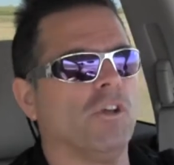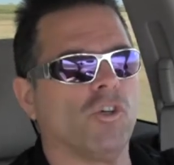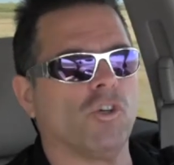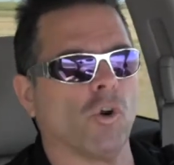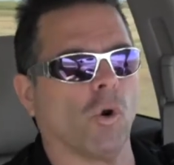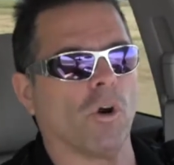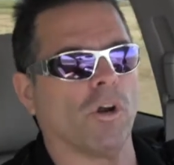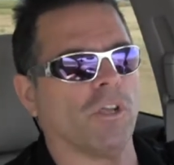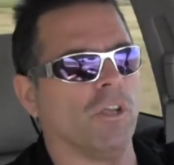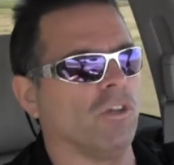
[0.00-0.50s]

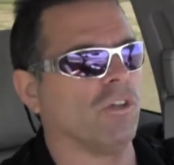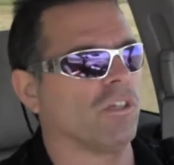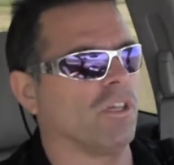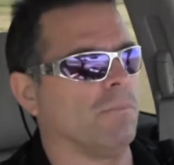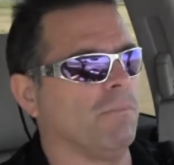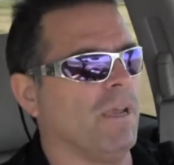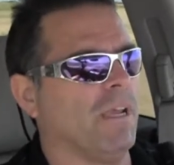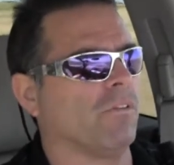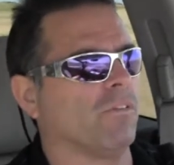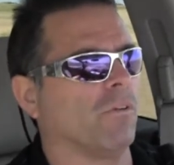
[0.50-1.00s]
Short
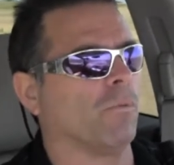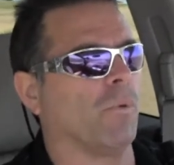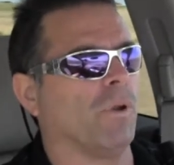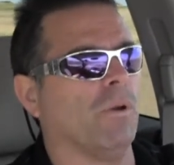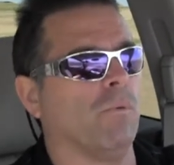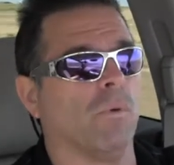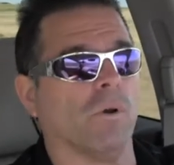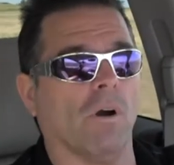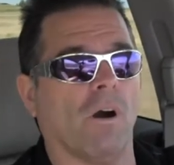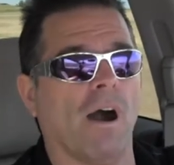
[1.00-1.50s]
usually makes it
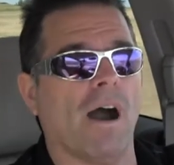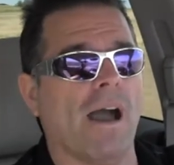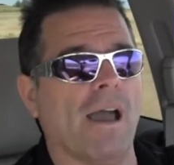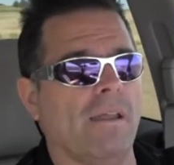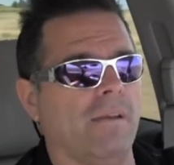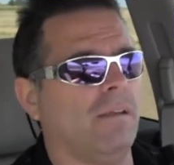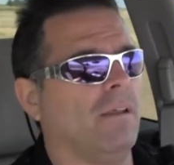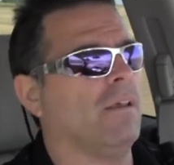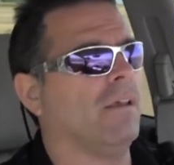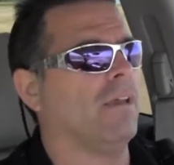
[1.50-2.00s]
read real
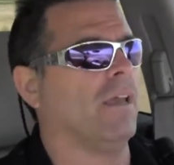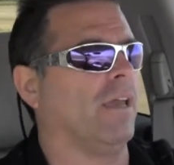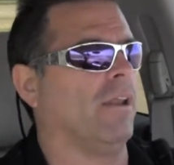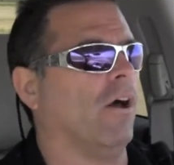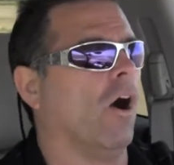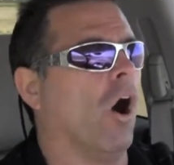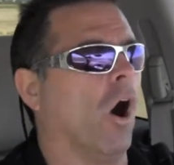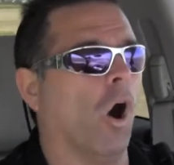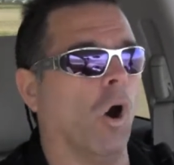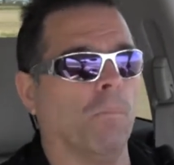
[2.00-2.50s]
hot,
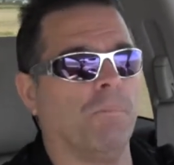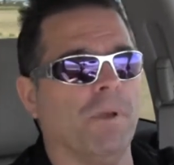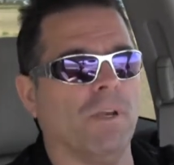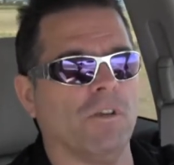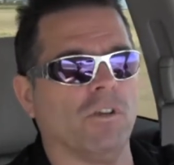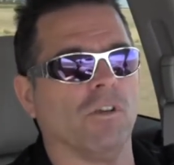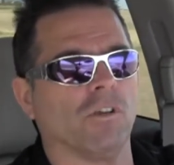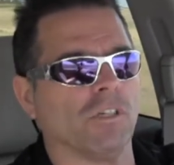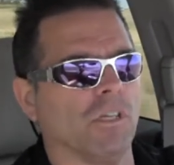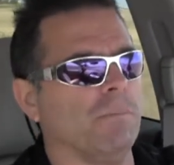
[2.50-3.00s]
and an
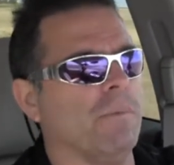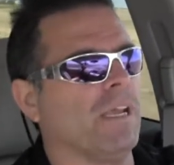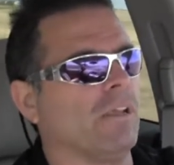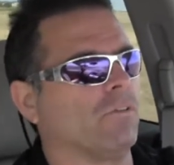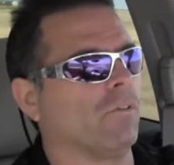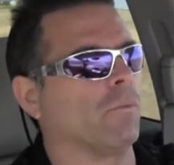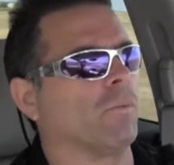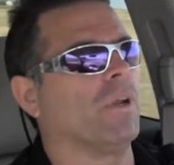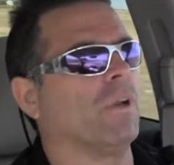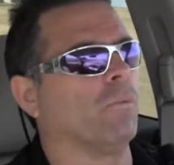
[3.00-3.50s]
open usually
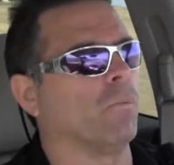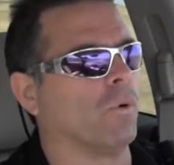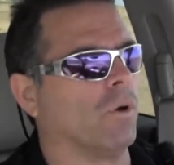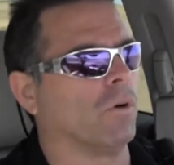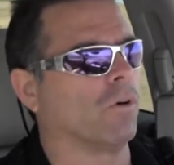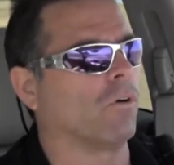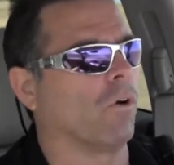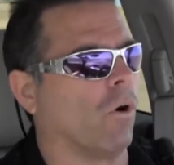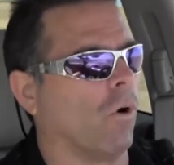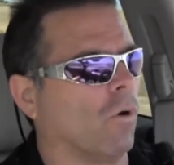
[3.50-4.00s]
makes it read
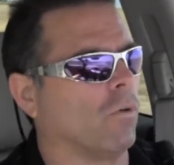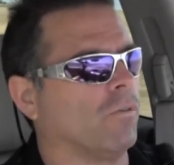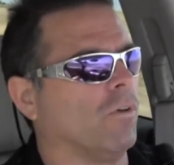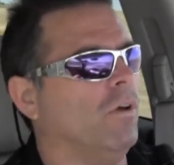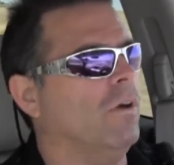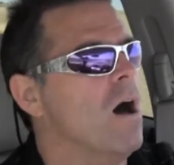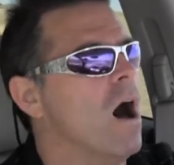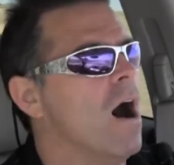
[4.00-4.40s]
real cold.